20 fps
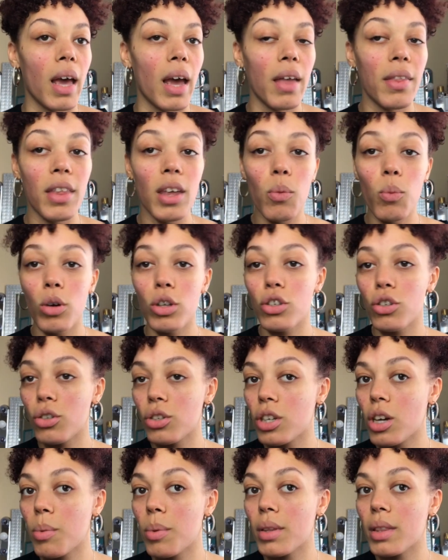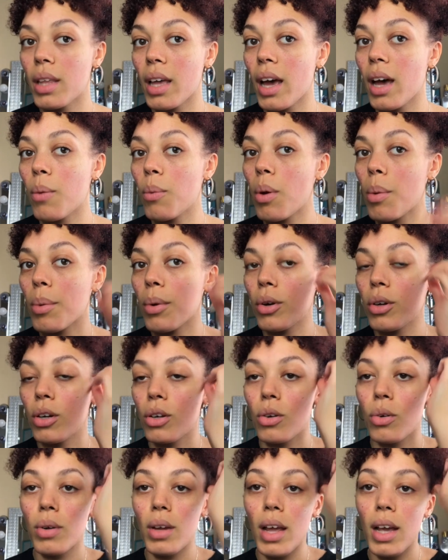And then once you're done with that, what we're
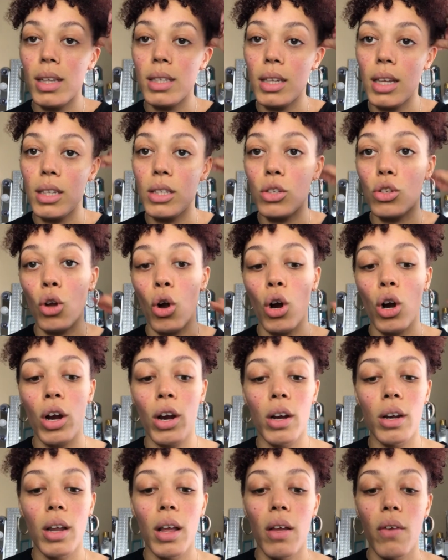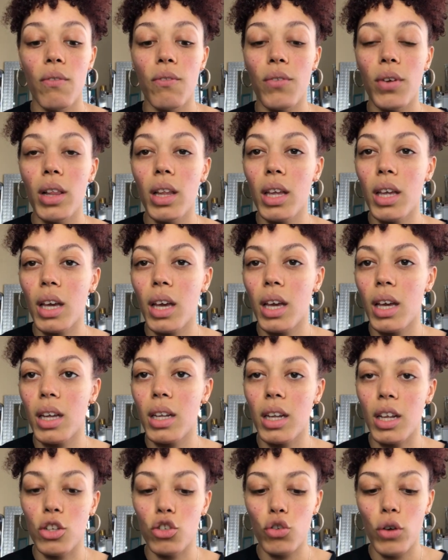going to do next is start filling
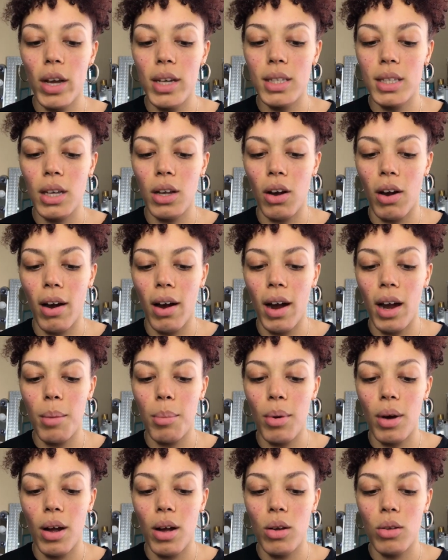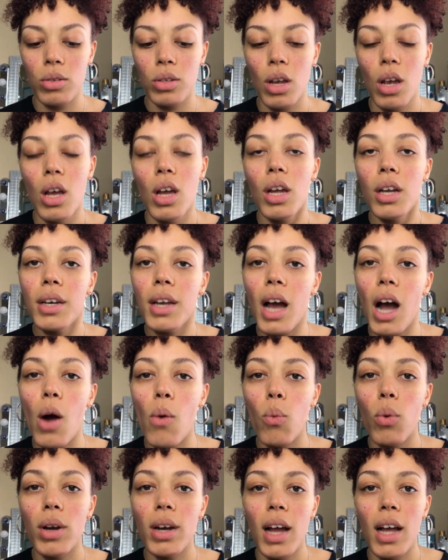in and tracing our eyebrows.
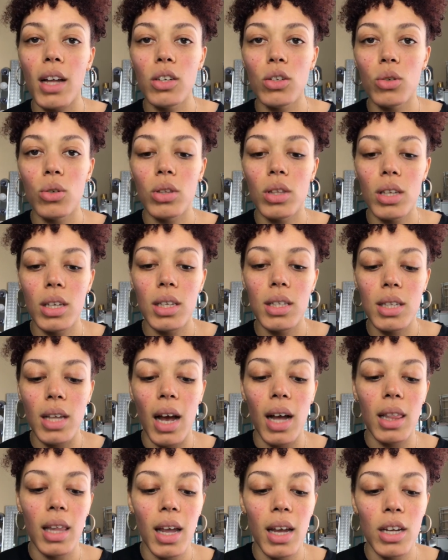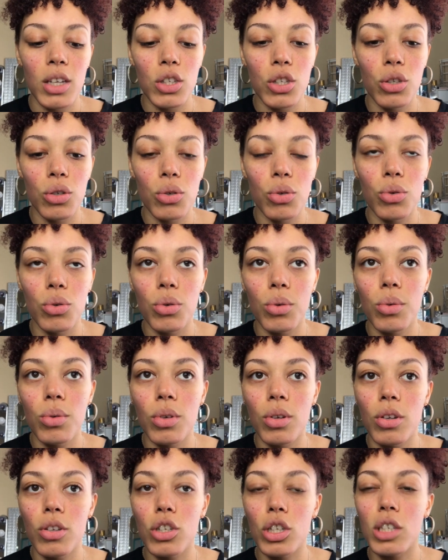Now, when I do this, I like
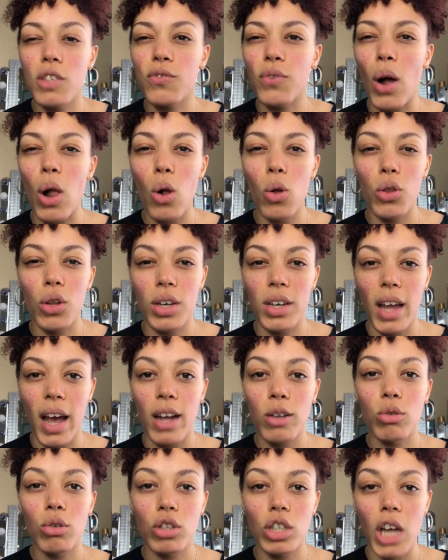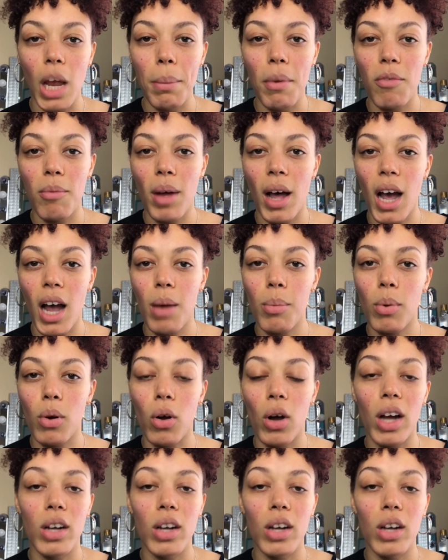to just follow the natural shape of my eyebrow.